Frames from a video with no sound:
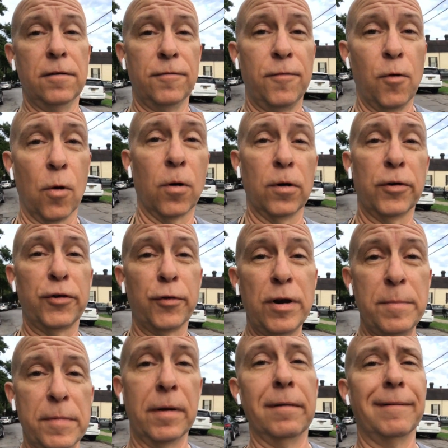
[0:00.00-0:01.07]
for
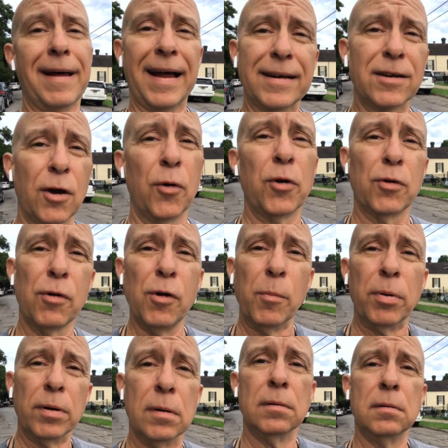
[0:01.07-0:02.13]
treatment not go to
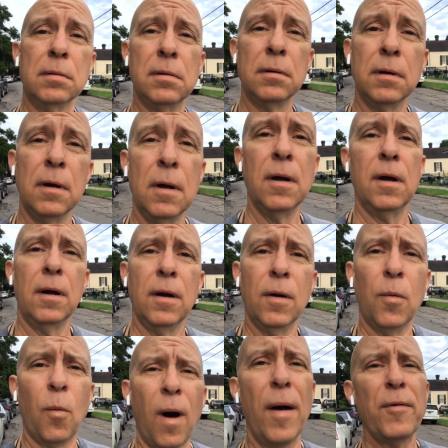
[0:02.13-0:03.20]
group?
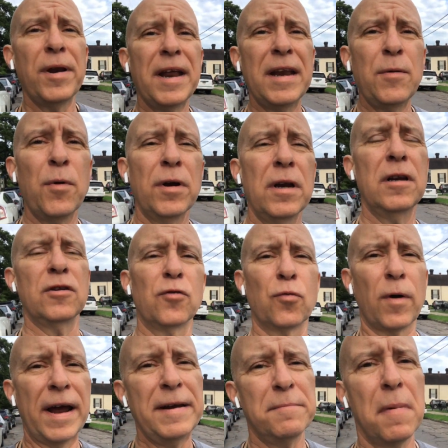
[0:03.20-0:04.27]
Why would anyone in his
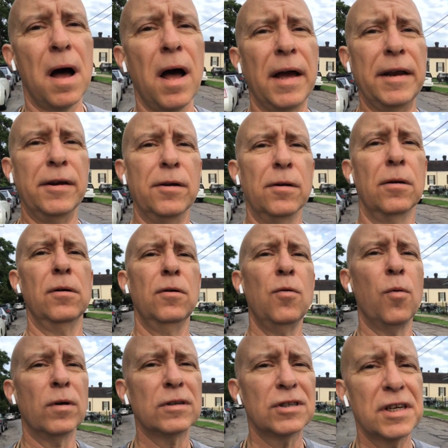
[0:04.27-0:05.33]
right mind who
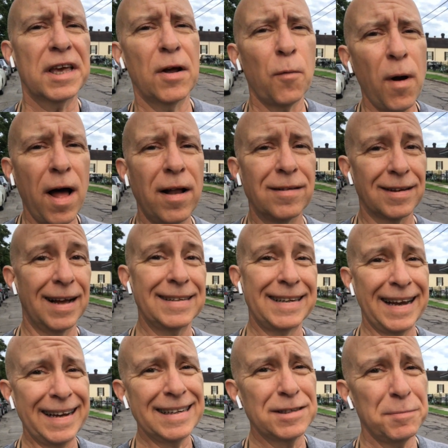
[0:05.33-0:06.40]
wants to get well not
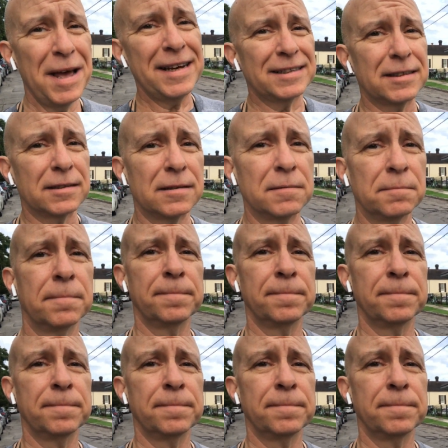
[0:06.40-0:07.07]
take his medicine?